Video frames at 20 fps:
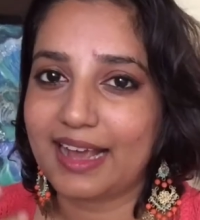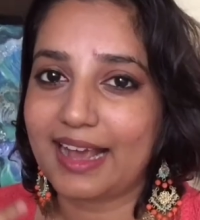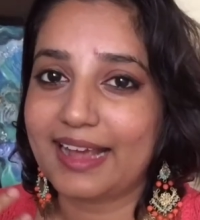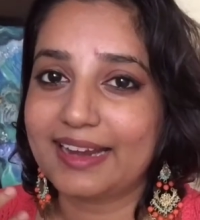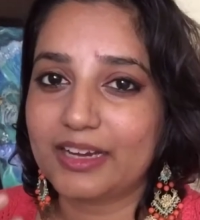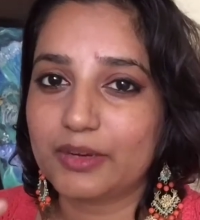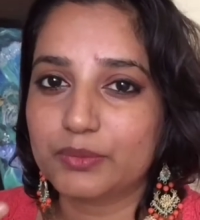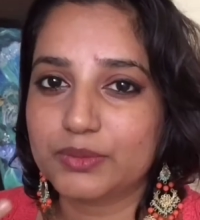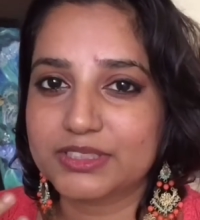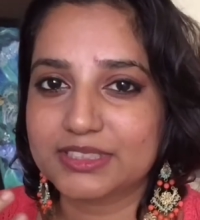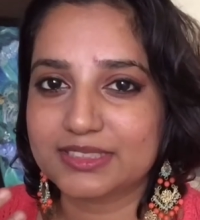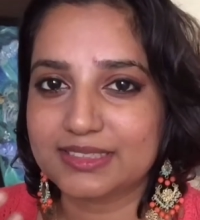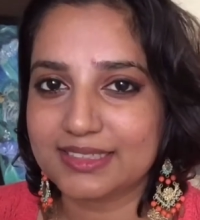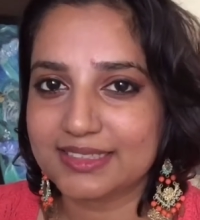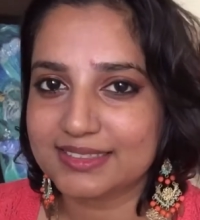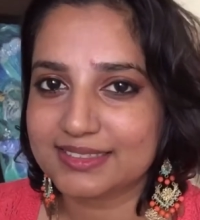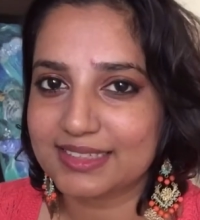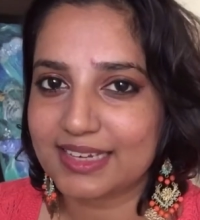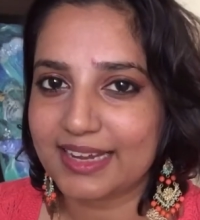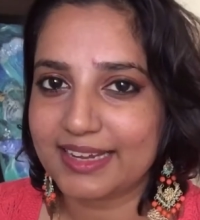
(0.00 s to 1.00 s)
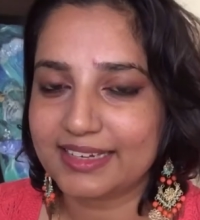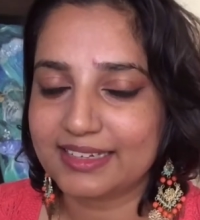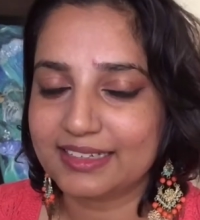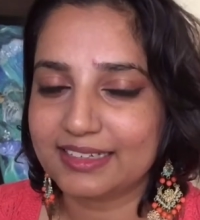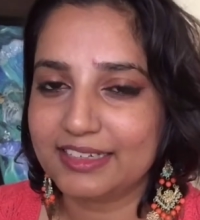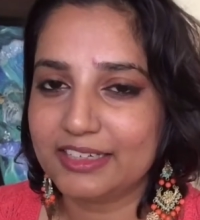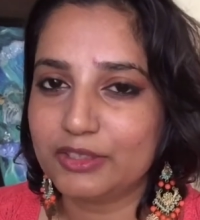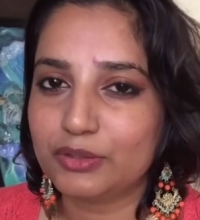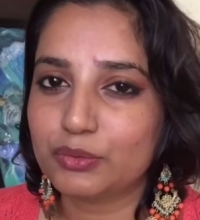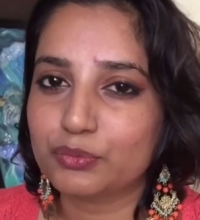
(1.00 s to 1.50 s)
and I was less
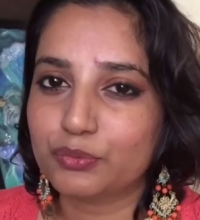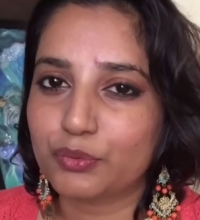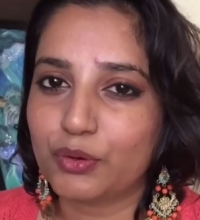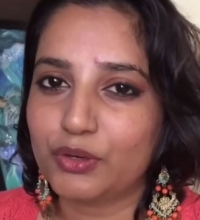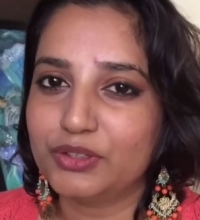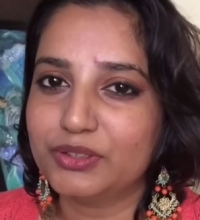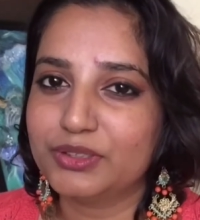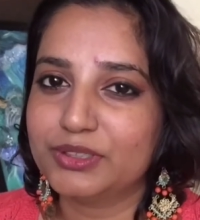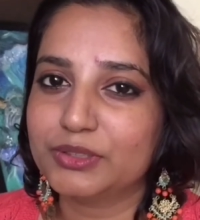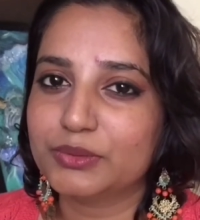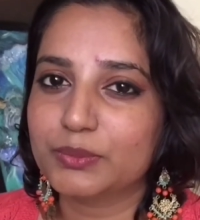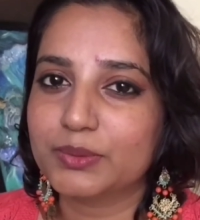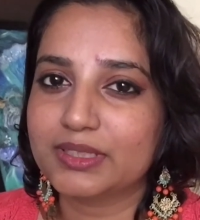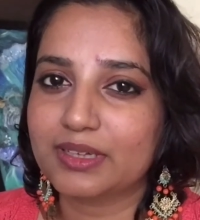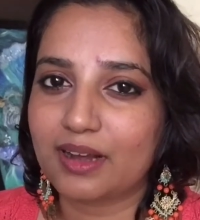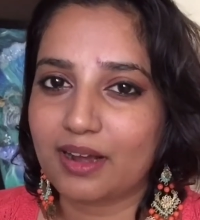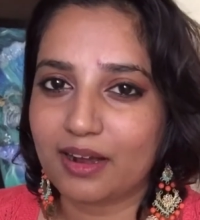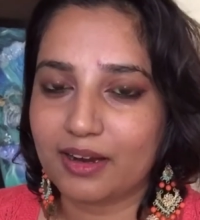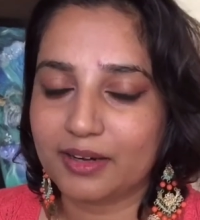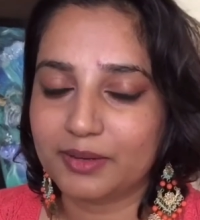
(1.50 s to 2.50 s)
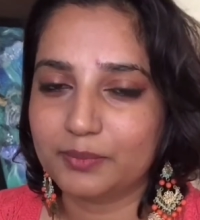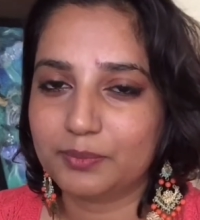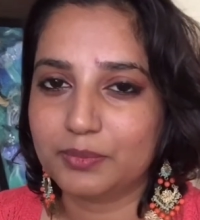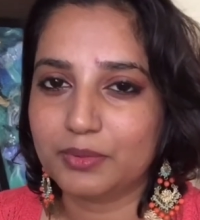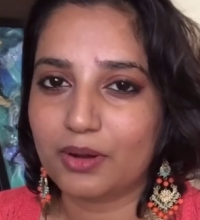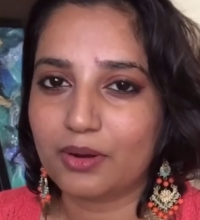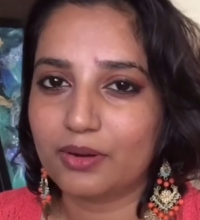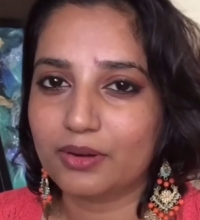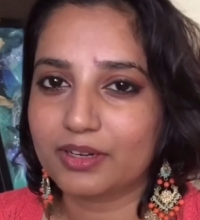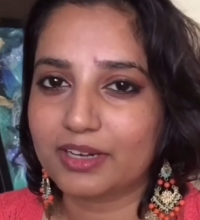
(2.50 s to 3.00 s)
likely to fall into an art
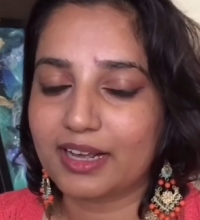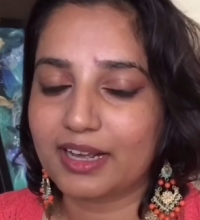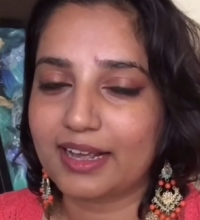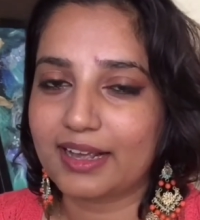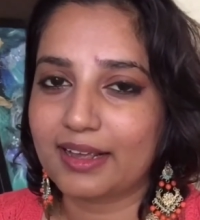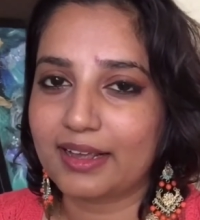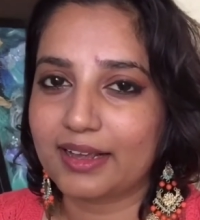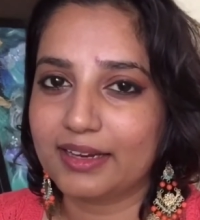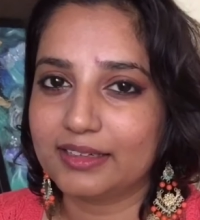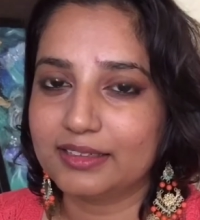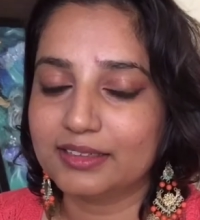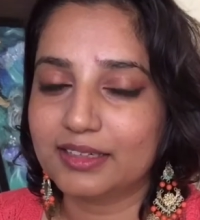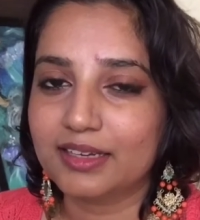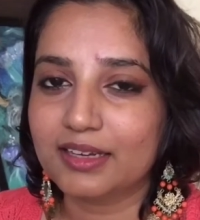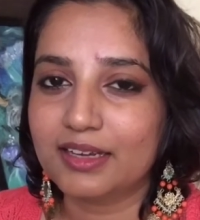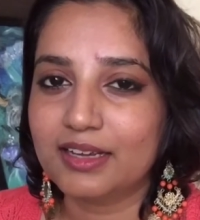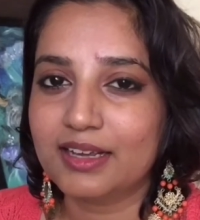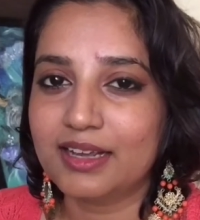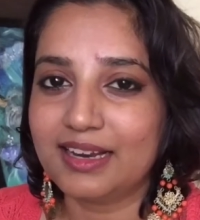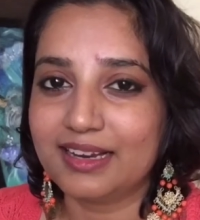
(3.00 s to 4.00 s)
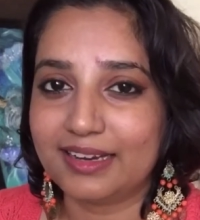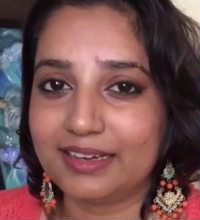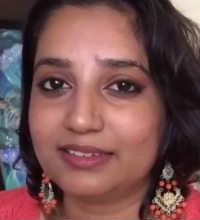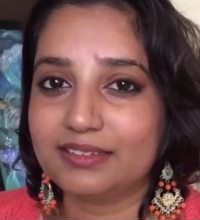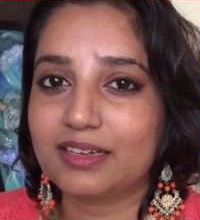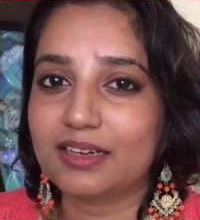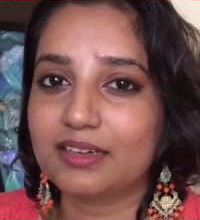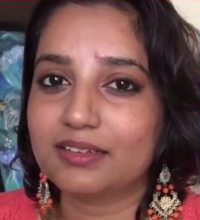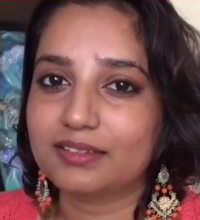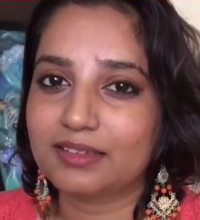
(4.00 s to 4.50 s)
block and
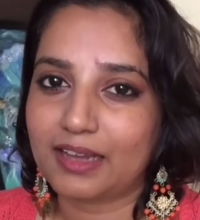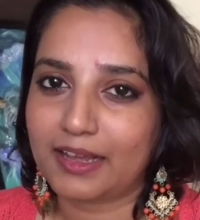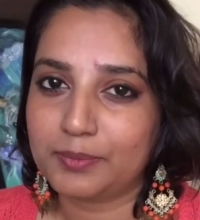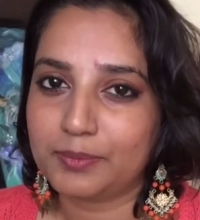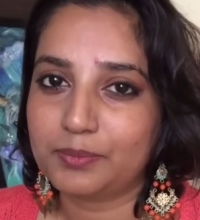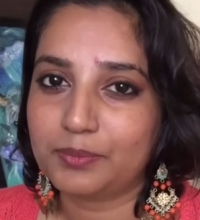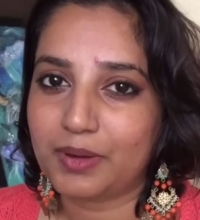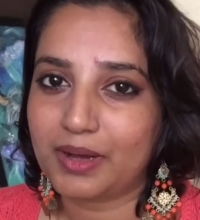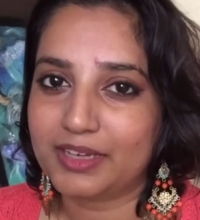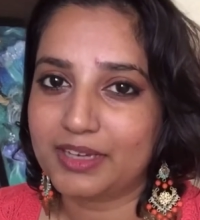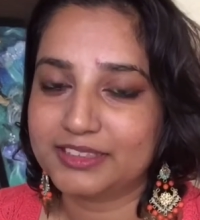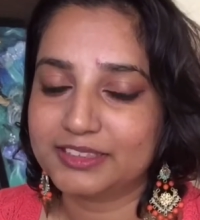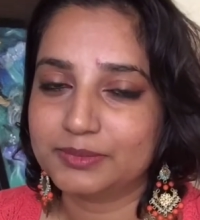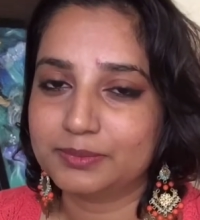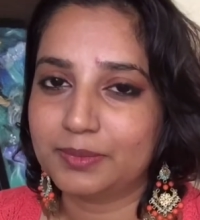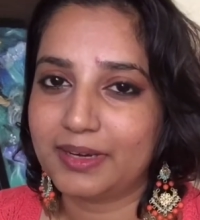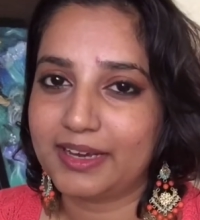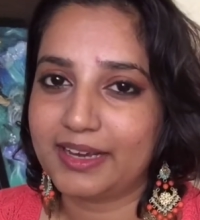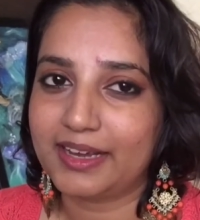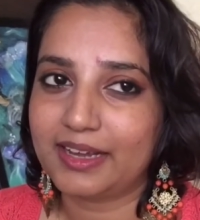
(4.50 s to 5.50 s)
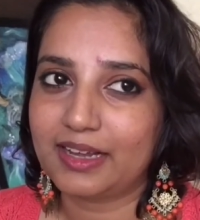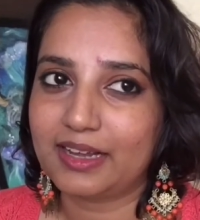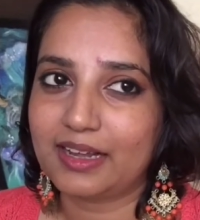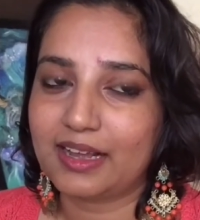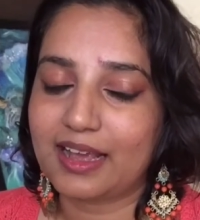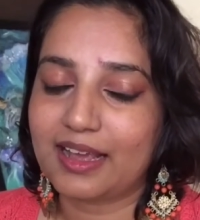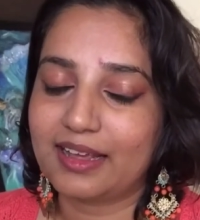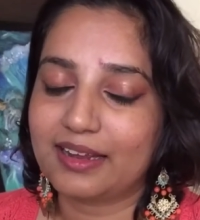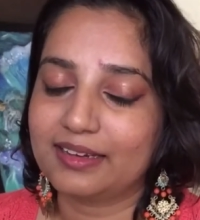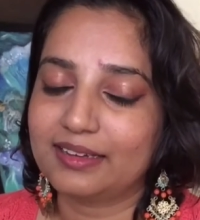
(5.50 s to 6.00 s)
let time pass by
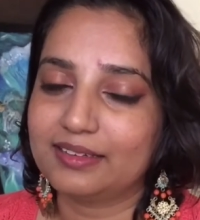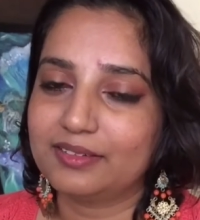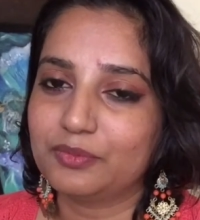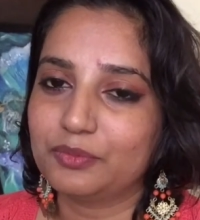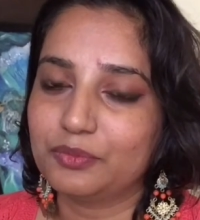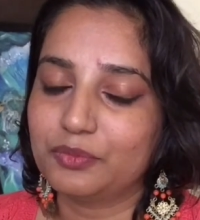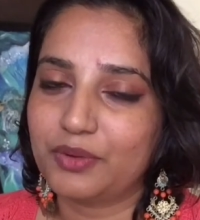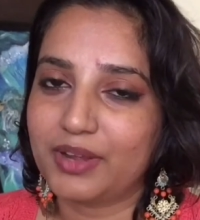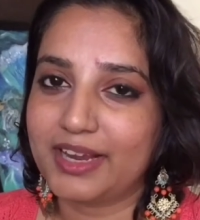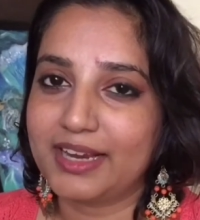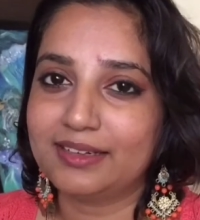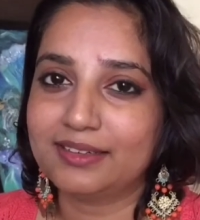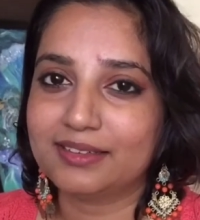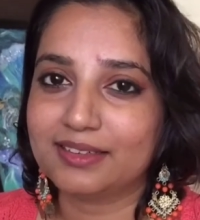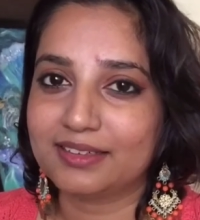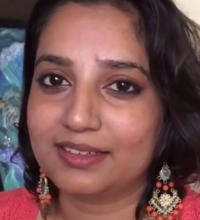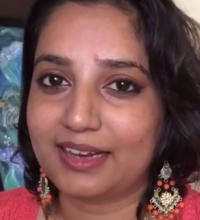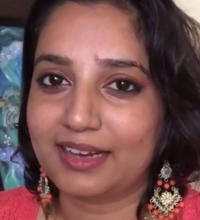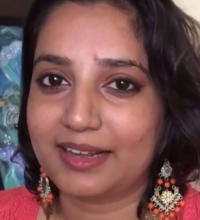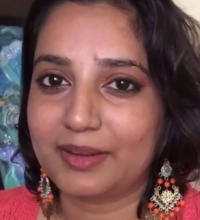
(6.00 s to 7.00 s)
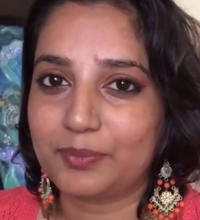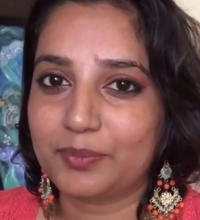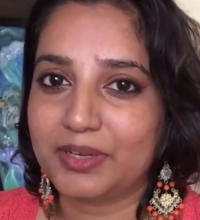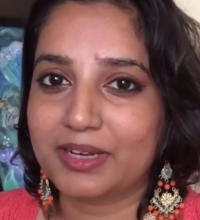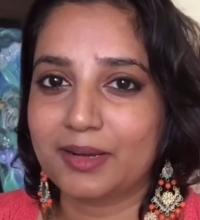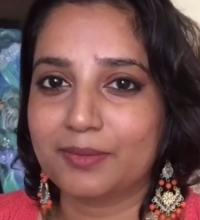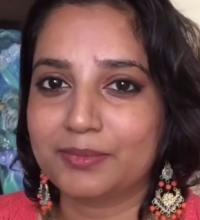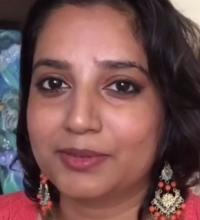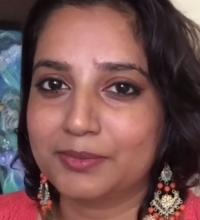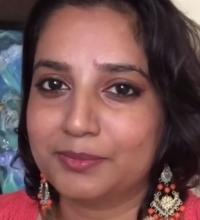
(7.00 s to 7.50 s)
and wait till I
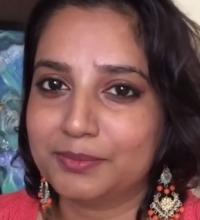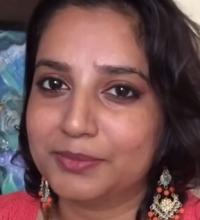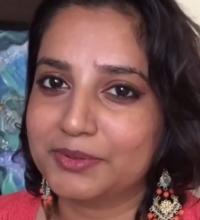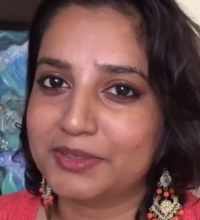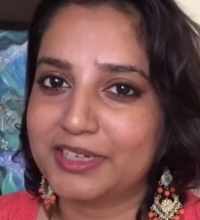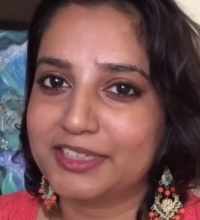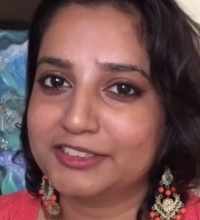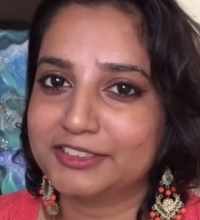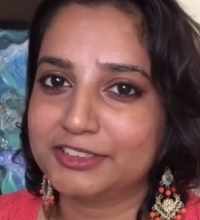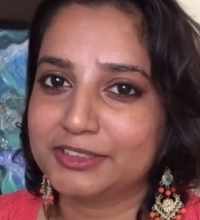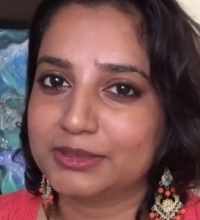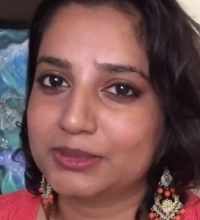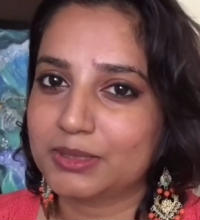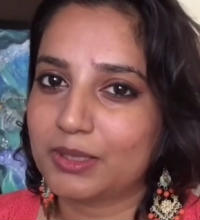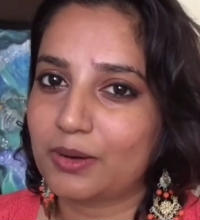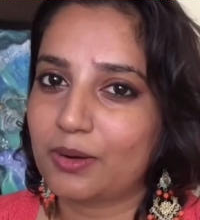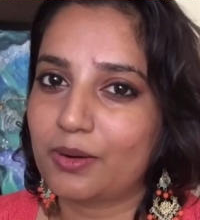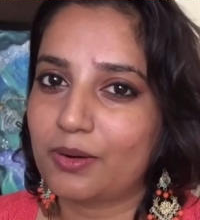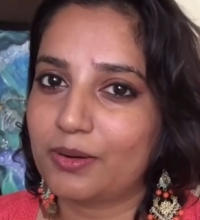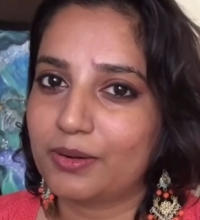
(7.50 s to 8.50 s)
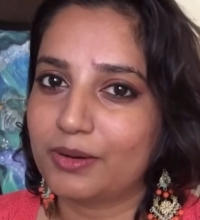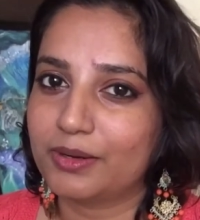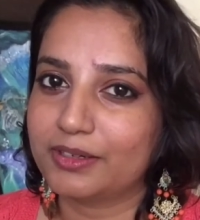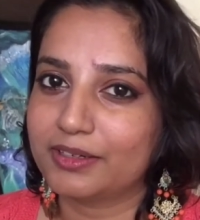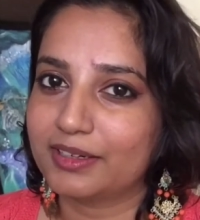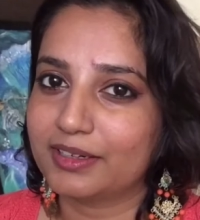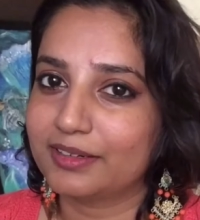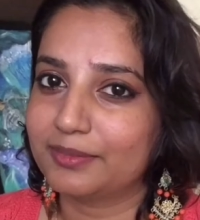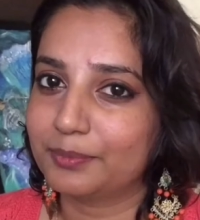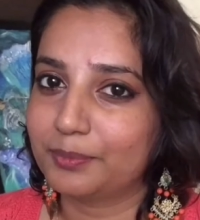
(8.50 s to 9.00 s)
pick up a brush or
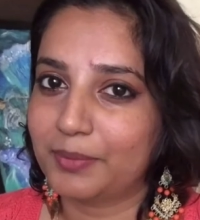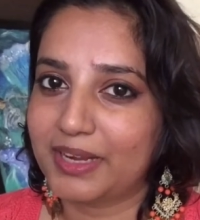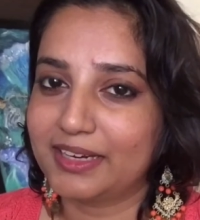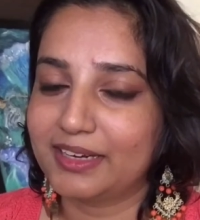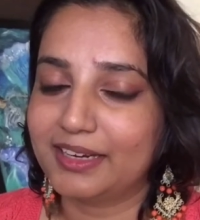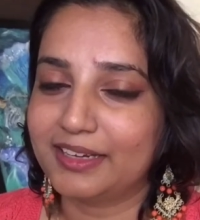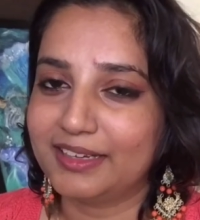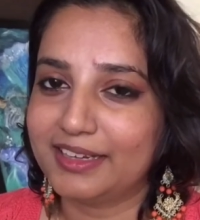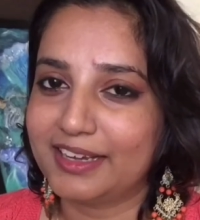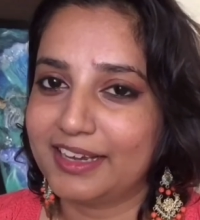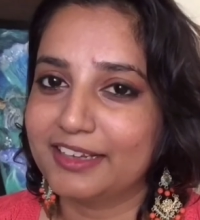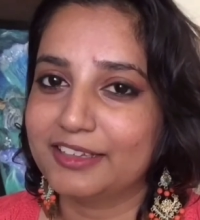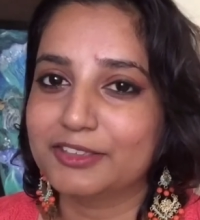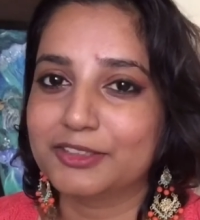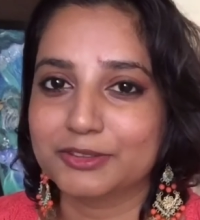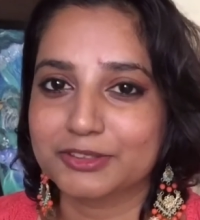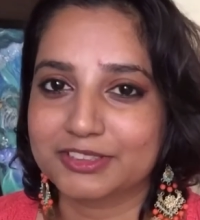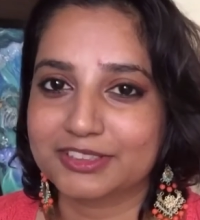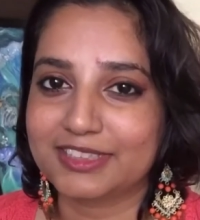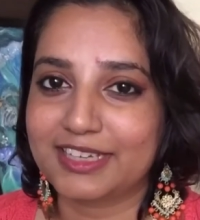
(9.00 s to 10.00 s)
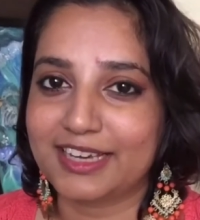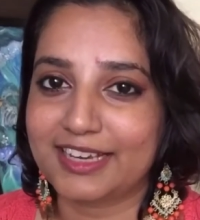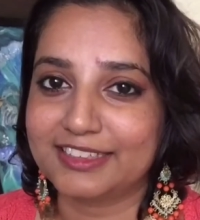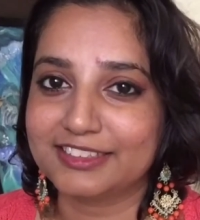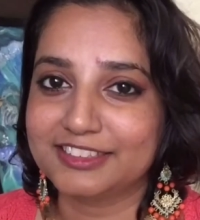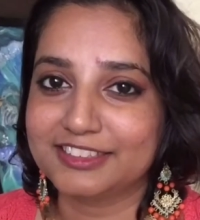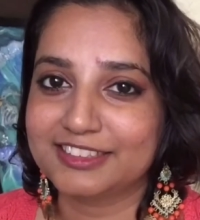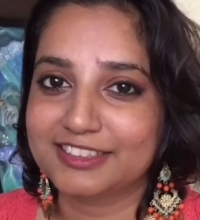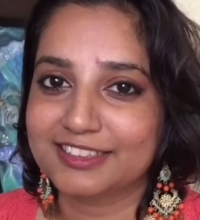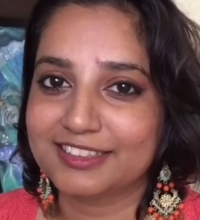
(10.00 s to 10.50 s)
a pen again to
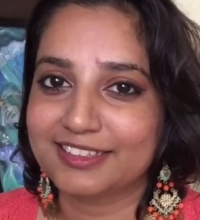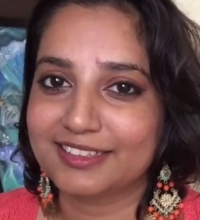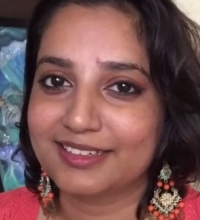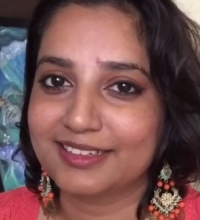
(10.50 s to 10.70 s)
sketch,